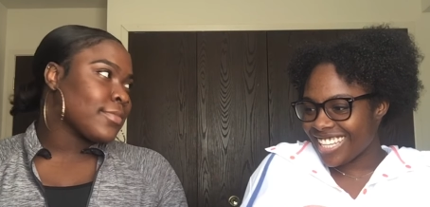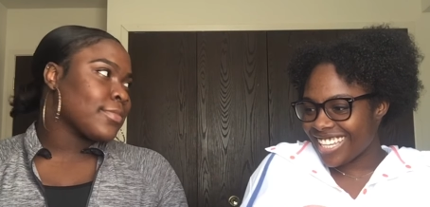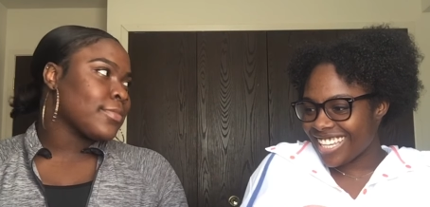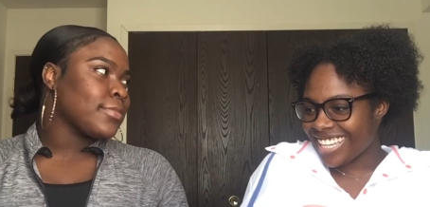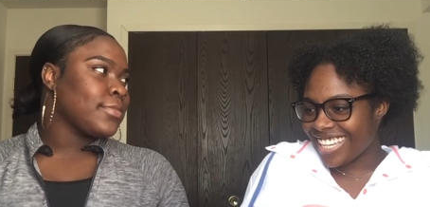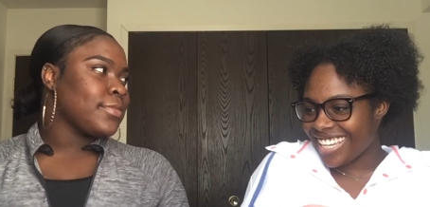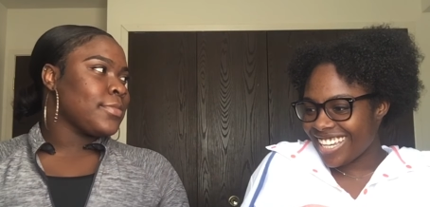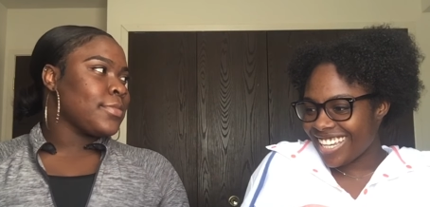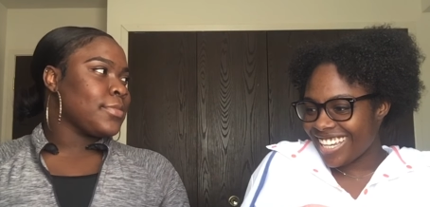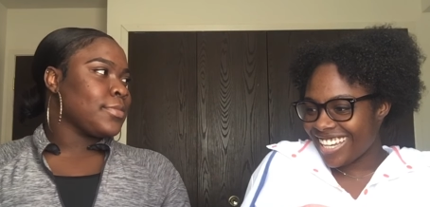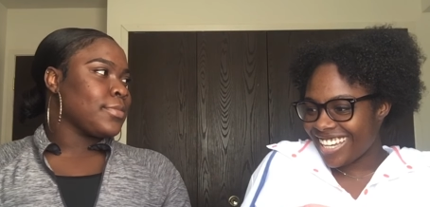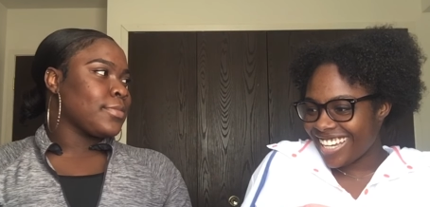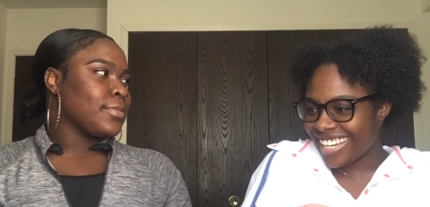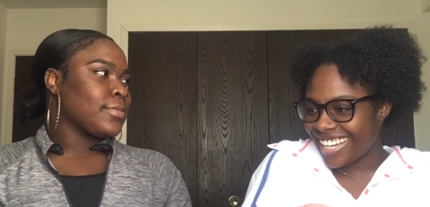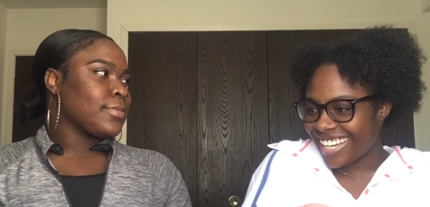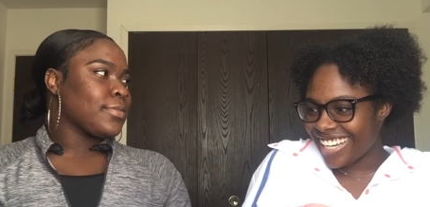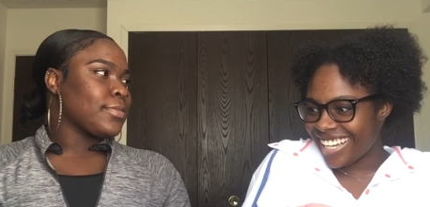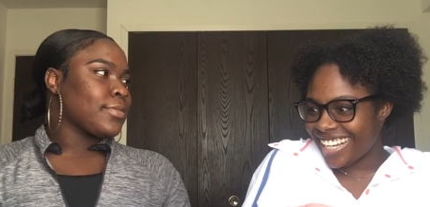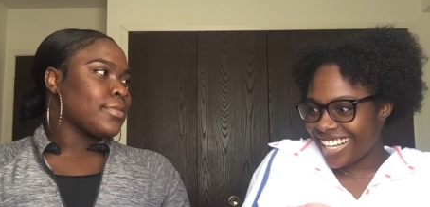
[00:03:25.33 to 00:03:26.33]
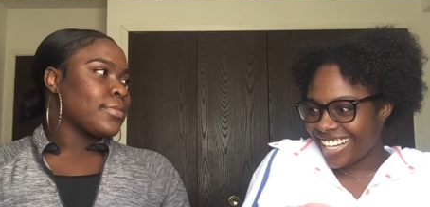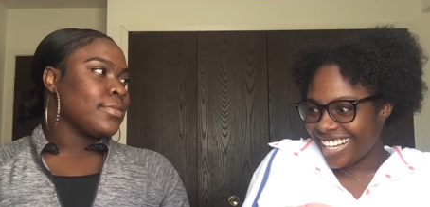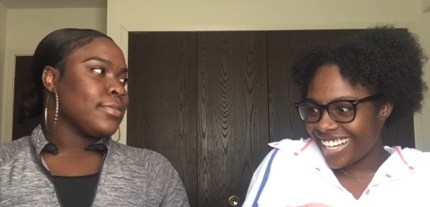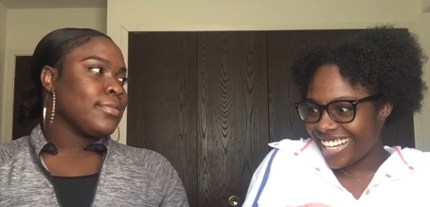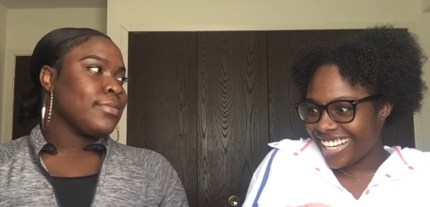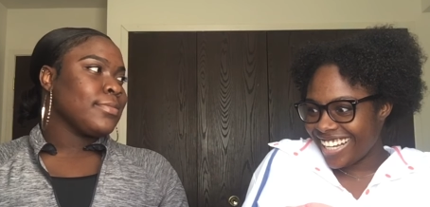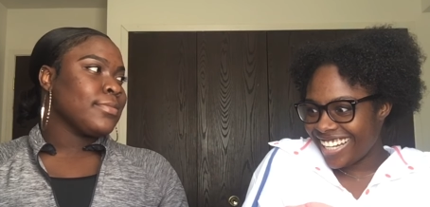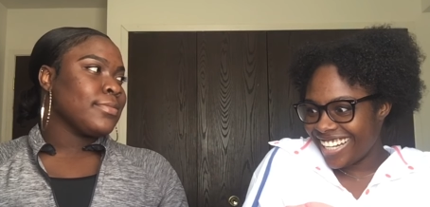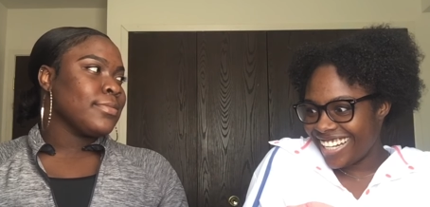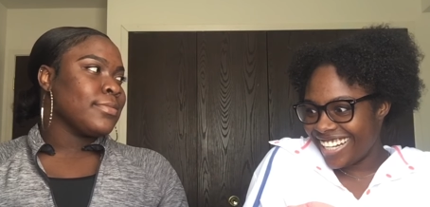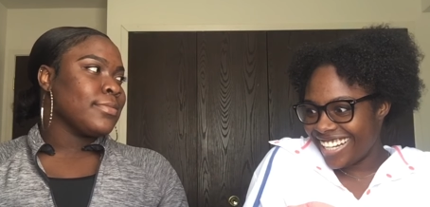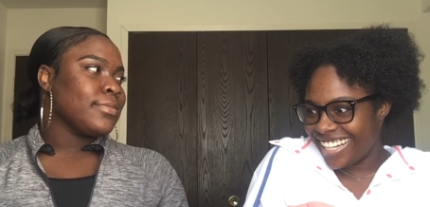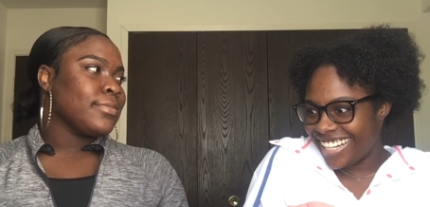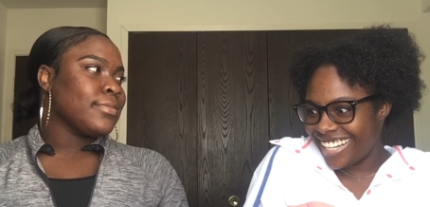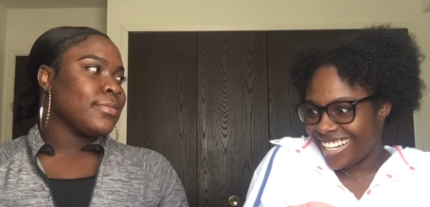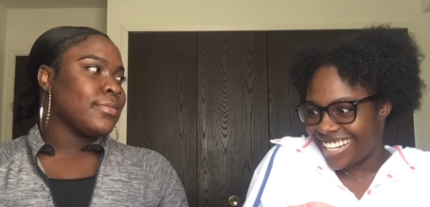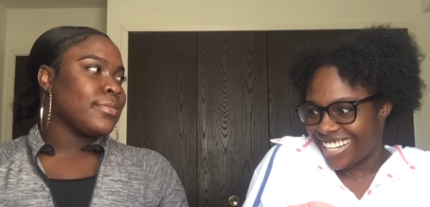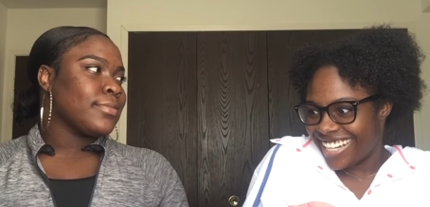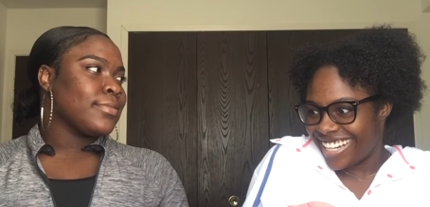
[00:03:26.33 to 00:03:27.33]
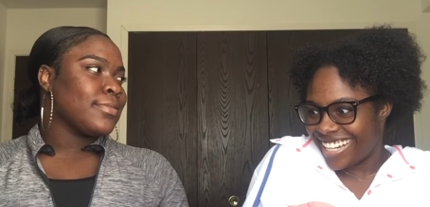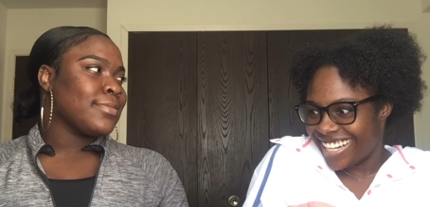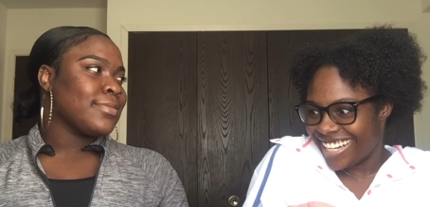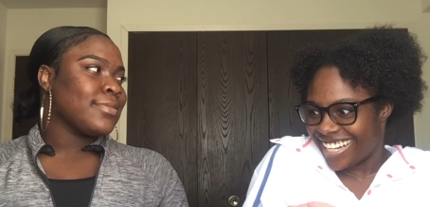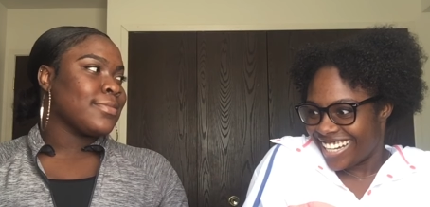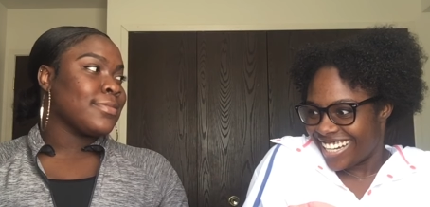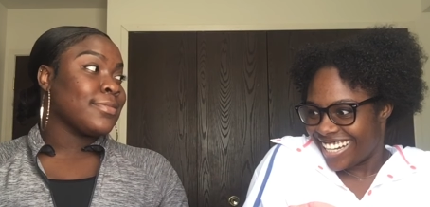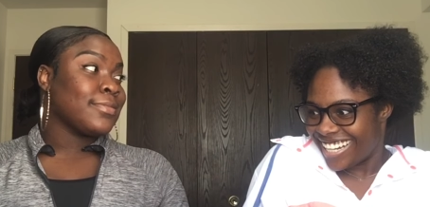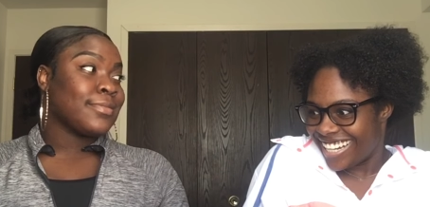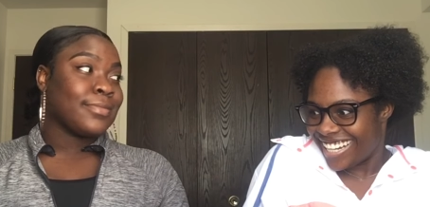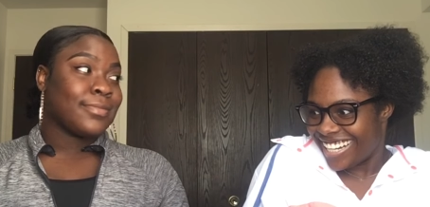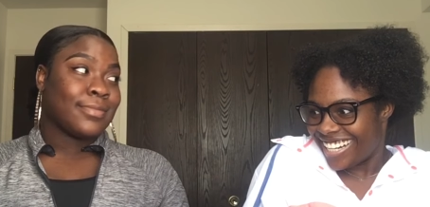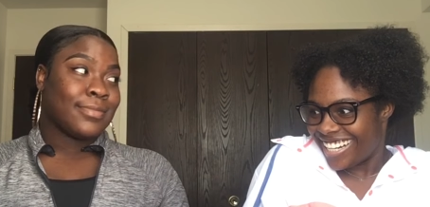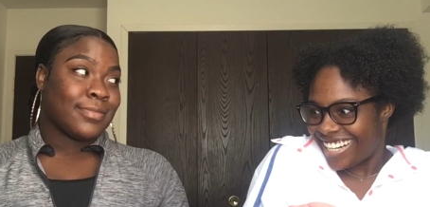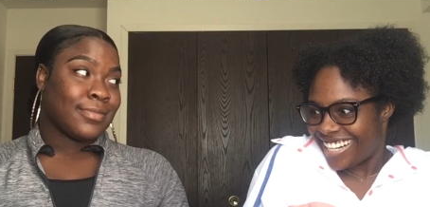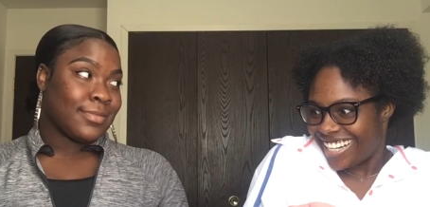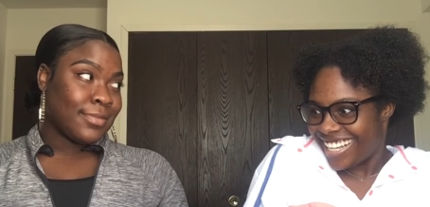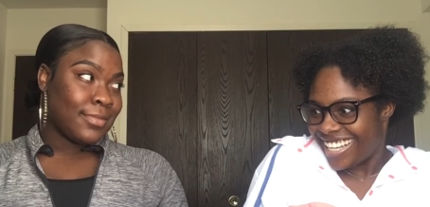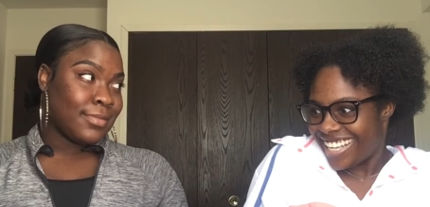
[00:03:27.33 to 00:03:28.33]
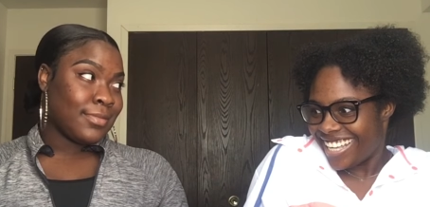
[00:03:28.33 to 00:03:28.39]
Nobody speaks.